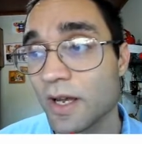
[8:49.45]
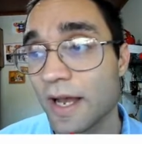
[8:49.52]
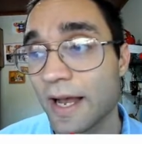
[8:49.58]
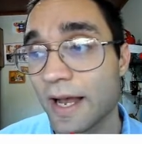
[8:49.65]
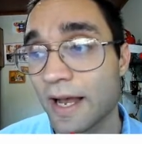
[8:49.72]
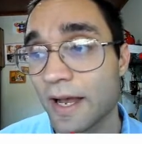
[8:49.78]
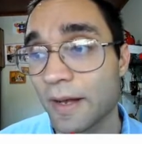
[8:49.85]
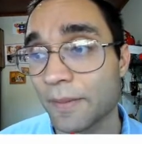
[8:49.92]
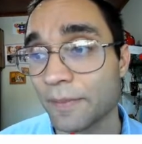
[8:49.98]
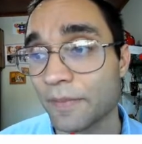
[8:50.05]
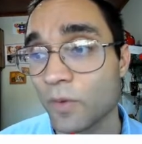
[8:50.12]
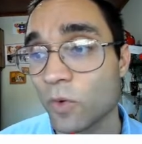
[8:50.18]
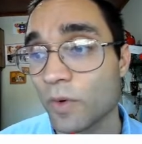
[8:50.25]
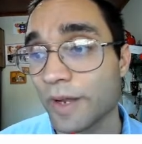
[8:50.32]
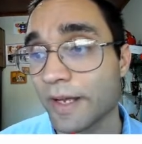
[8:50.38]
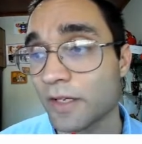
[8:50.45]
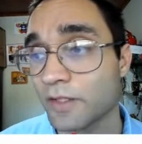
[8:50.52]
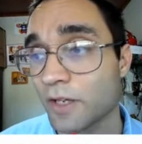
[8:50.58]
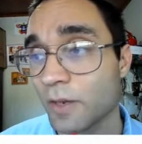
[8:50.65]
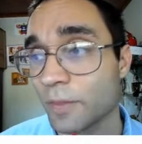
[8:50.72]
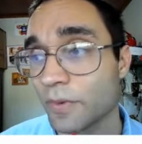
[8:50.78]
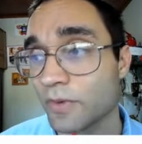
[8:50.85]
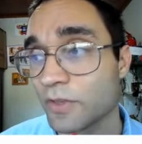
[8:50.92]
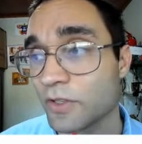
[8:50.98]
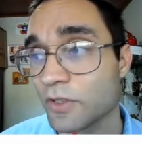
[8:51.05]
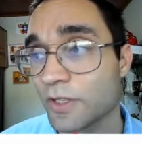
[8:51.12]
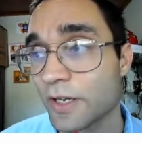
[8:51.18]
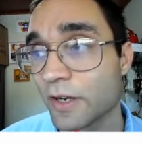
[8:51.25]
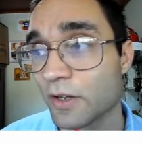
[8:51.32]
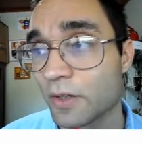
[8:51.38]
Um, linked on the picture.
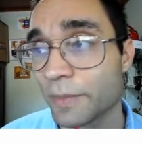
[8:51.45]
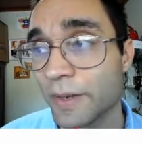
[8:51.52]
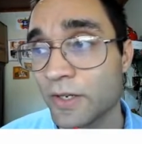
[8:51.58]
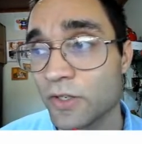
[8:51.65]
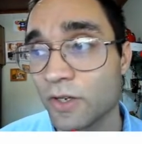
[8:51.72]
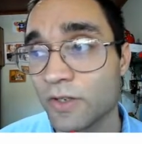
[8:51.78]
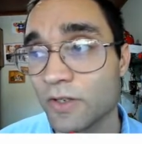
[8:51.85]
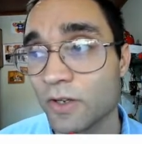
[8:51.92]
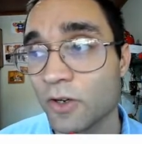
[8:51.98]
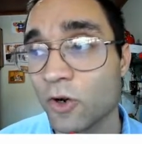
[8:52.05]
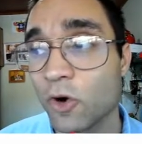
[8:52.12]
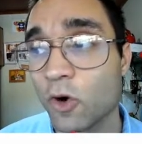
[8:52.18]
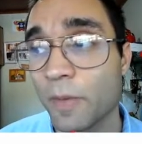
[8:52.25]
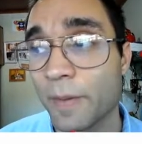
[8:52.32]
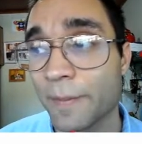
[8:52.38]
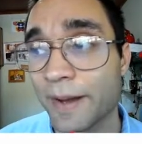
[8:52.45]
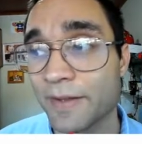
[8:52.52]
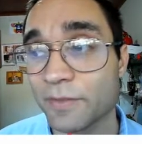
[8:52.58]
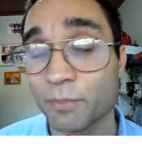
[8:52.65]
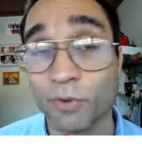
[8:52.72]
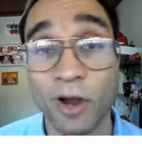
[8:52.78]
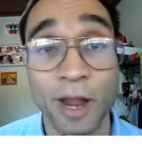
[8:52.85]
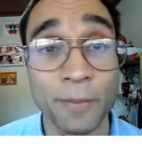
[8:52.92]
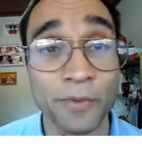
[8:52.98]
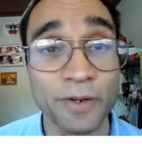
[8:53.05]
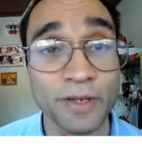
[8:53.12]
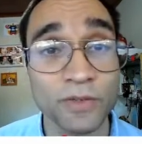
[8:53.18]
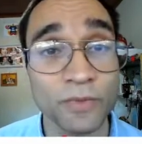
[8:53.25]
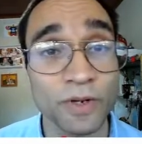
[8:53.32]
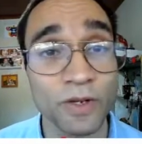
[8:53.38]
So Corbett Maths
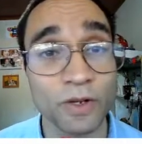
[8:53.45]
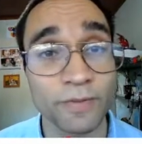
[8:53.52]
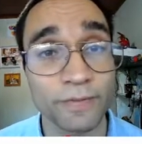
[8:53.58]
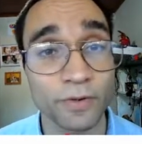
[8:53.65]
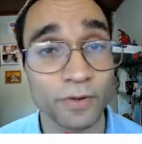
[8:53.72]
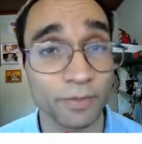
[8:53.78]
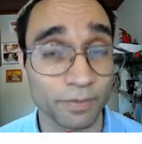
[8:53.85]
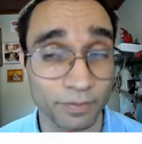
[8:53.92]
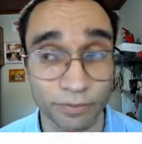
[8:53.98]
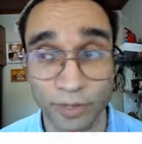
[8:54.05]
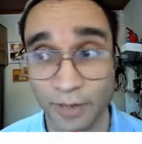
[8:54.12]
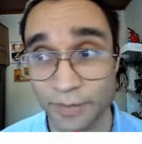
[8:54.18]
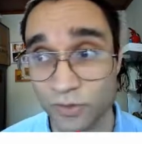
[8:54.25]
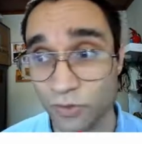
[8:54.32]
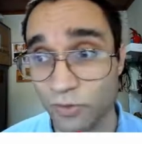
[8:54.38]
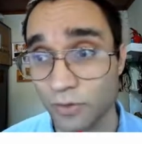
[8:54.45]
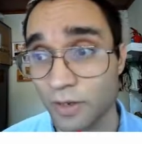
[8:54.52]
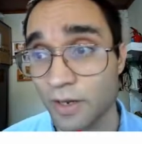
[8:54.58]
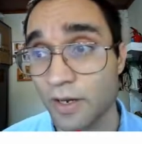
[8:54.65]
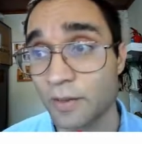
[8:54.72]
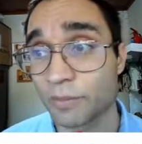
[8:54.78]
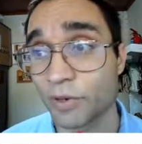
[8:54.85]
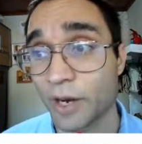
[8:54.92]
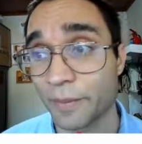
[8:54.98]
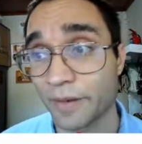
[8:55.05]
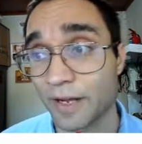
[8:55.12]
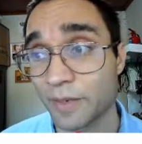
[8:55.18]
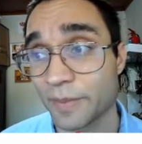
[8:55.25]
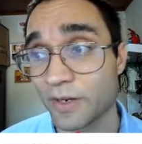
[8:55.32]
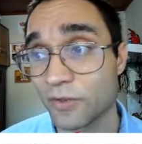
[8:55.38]
Primary is really good for primary school.
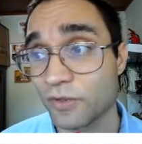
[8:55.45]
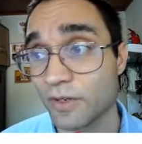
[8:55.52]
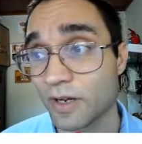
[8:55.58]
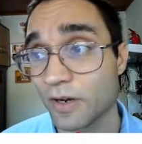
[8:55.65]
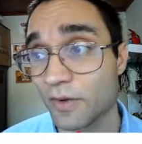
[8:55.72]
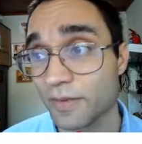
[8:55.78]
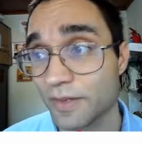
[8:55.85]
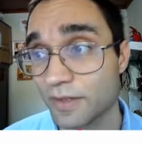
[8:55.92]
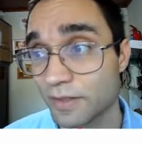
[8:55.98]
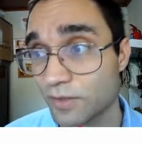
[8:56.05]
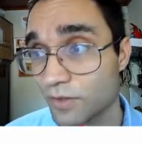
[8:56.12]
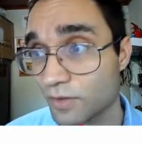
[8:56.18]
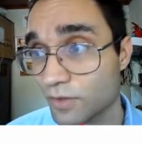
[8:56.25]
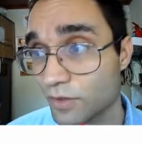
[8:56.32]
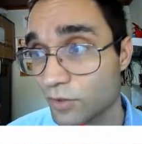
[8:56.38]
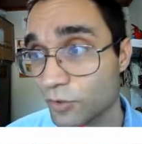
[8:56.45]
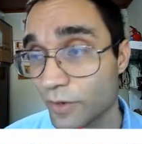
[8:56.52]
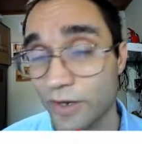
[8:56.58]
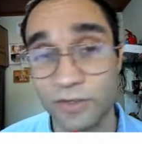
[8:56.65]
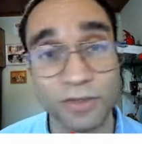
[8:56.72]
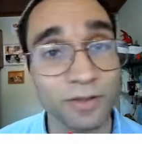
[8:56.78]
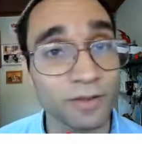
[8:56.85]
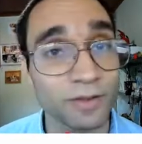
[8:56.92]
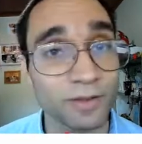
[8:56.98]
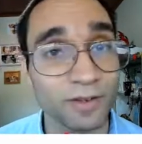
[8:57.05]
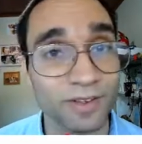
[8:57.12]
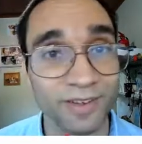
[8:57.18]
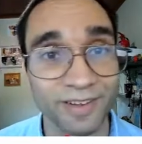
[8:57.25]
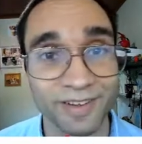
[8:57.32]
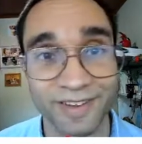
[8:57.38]
Primary Elementary, I got these two actually.
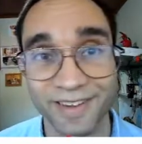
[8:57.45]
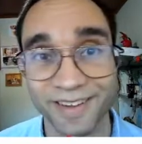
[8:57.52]
Oh, yeah.